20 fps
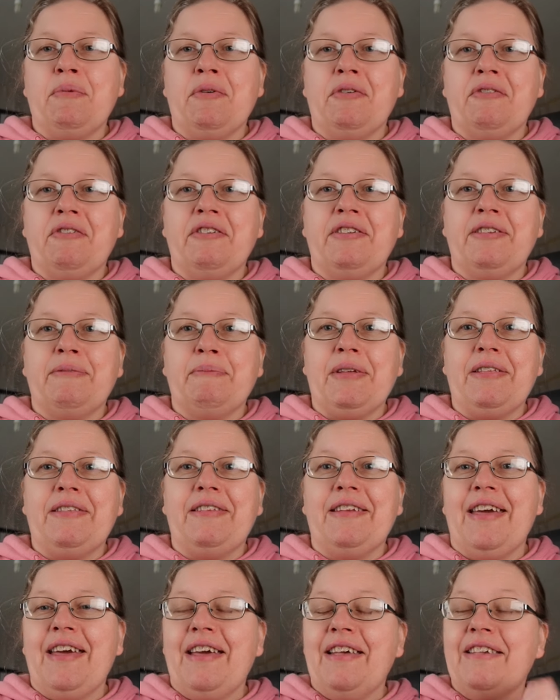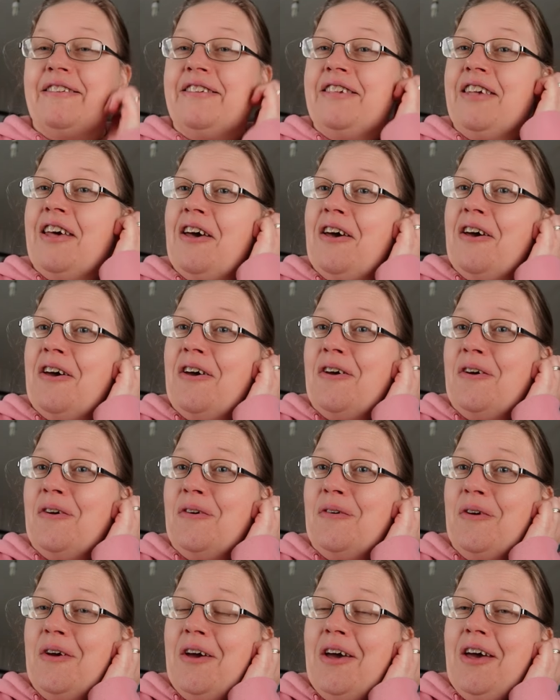book used to be Deer
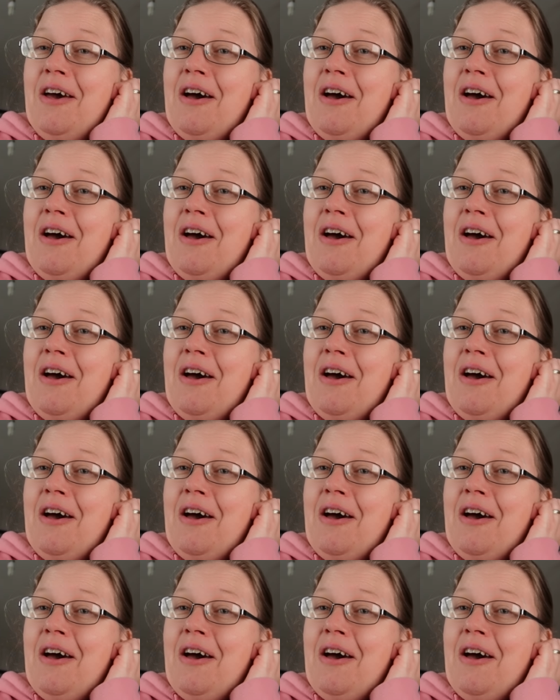Zoo.